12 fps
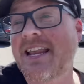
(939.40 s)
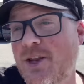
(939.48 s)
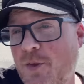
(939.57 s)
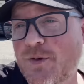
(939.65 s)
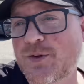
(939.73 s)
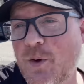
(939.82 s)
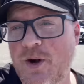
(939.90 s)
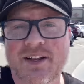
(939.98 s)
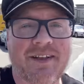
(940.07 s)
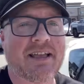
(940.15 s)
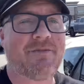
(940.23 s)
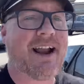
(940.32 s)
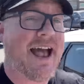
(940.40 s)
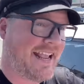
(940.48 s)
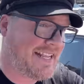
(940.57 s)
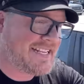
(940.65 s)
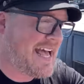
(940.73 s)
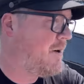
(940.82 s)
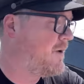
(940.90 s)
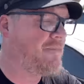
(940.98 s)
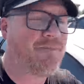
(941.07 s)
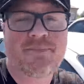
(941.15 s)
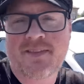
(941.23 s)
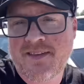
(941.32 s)
is a thrift store and if I can figure out how to get to that
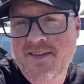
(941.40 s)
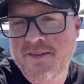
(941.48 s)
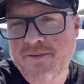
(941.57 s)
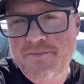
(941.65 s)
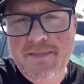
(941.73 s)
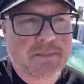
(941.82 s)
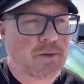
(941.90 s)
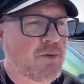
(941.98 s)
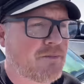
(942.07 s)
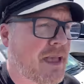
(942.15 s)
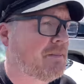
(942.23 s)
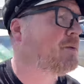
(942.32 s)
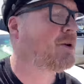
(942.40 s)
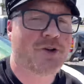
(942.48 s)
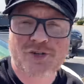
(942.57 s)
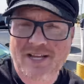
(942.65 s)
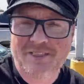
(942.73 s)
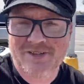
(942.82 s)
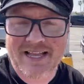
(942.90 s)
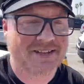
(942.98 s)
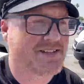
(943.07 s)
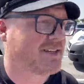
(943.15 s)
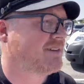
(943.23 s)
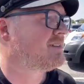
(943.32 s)
one, maybe we'll, maybe we'll go check those out too.